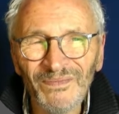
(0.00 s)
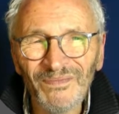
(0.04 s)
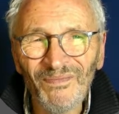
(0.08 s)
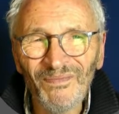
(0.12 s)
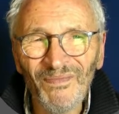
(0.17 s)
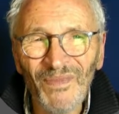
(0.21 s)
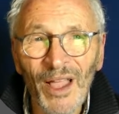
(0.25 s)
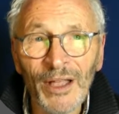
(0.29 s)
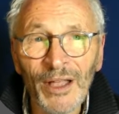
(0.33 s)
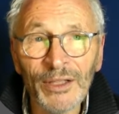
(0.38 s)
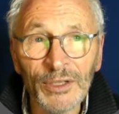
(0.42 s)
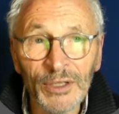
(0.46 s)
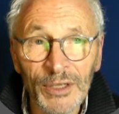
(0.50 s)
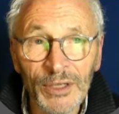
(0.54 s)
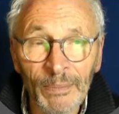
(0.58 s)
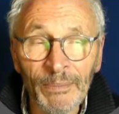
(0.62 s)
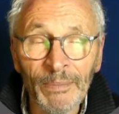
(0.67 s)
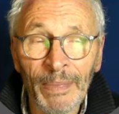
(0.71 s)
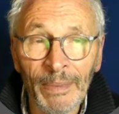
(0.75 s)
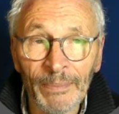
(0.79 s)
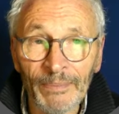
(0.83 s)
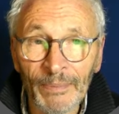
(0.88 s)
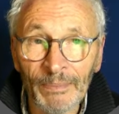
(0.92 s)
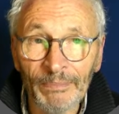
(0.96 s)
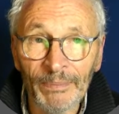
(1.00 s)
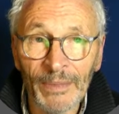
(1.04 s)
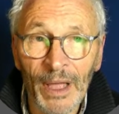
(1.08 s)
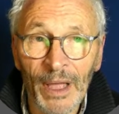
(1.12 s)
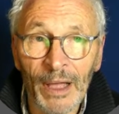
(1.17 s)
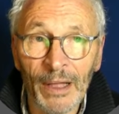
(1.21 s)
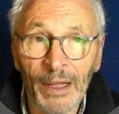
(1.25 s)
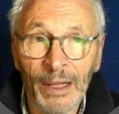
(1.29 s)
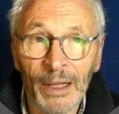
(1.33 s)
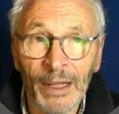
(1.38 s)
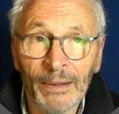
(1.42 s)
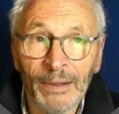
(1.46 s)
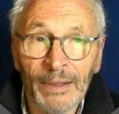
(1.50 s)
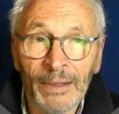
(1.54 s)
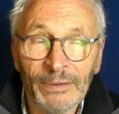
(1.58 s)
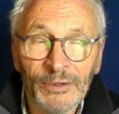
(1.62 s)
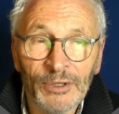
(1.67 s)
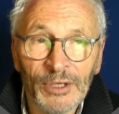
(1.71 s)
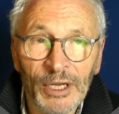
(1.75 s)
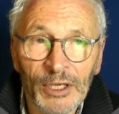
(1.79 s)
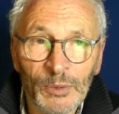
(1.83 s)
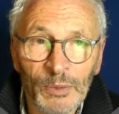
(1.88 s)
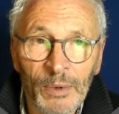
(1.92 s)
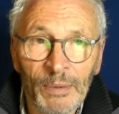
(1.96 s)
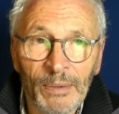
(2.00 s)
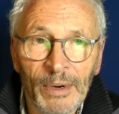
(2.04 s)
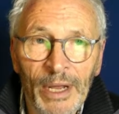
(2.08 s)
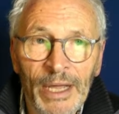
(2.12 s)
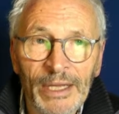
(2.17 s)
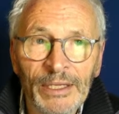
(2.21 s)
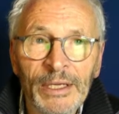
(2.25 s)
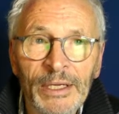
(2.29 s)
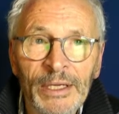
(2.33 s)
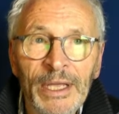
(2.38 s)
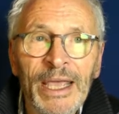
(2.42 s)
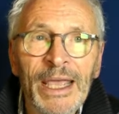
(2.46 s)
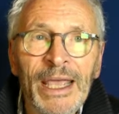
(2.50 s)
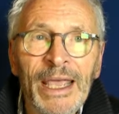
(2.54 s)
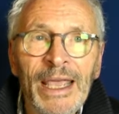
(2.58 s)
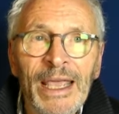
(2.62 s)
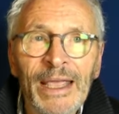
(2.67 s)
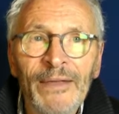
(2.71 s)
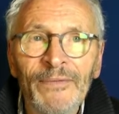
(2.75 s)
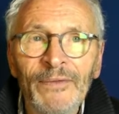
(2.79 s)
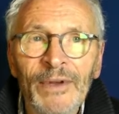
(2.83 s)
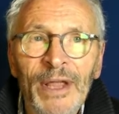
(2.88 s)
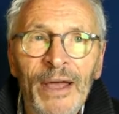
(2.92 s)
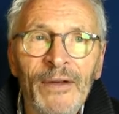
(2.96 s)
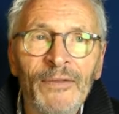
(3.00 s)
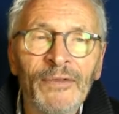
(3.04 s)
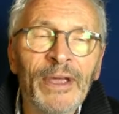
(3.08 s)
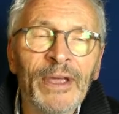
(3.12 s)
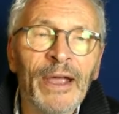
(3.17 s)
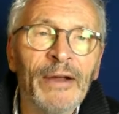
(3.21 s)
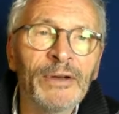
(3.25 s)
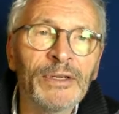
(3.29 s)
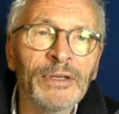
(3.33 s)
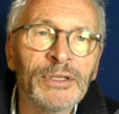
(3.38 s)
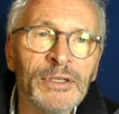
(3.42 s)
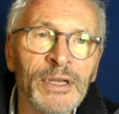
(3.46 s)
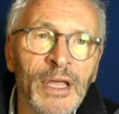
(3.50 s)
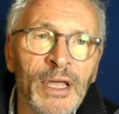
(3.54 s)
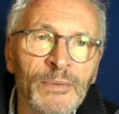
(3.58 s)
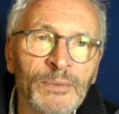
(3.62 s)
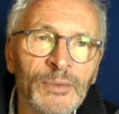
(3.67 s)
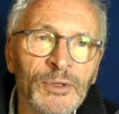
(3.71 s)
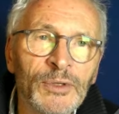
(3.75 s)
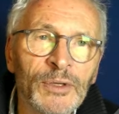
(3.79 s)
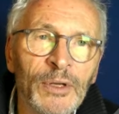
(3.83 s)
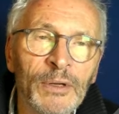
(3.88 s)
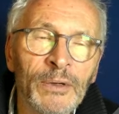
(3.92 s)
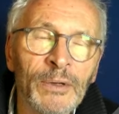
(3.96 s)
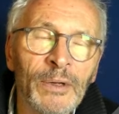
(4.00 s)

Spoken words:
and some Shakespeare plays even have character names that